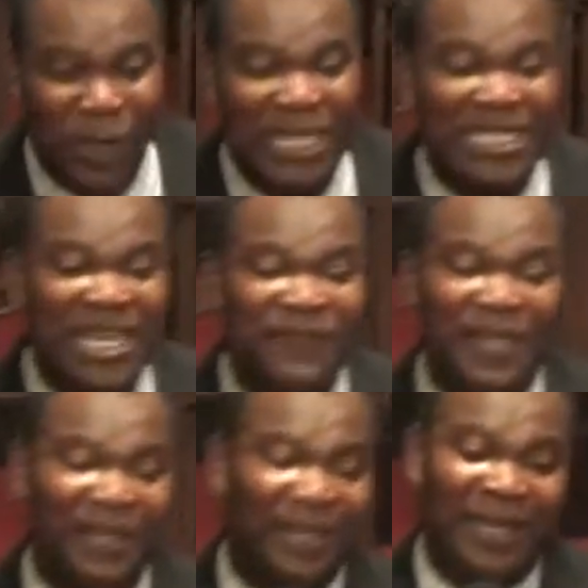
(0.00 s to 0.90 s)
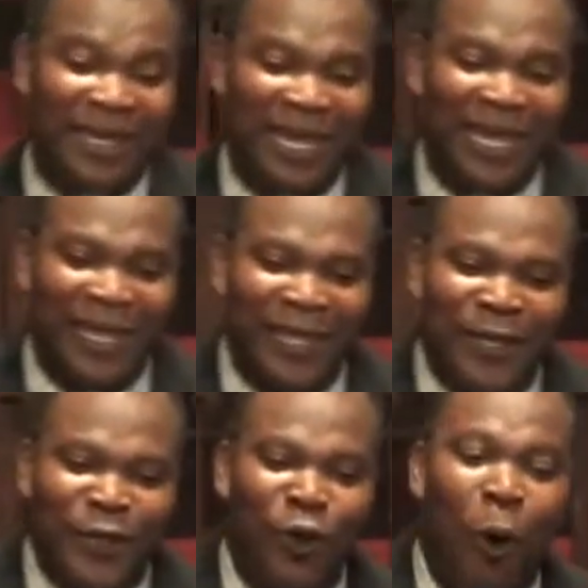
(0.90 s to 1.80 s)
one is even,
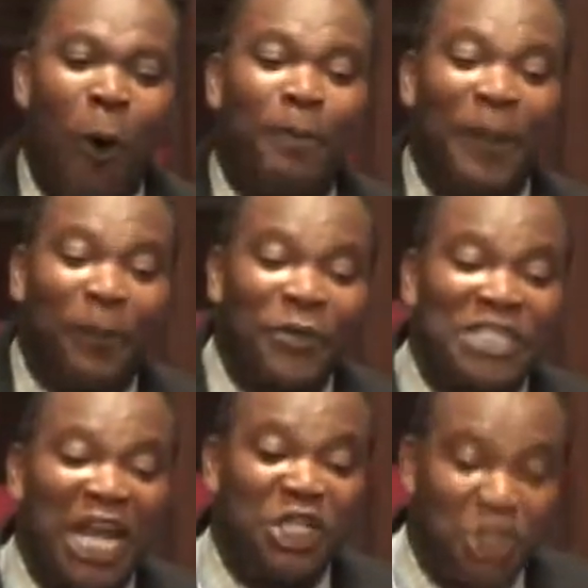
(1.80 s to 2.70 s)
your own people shall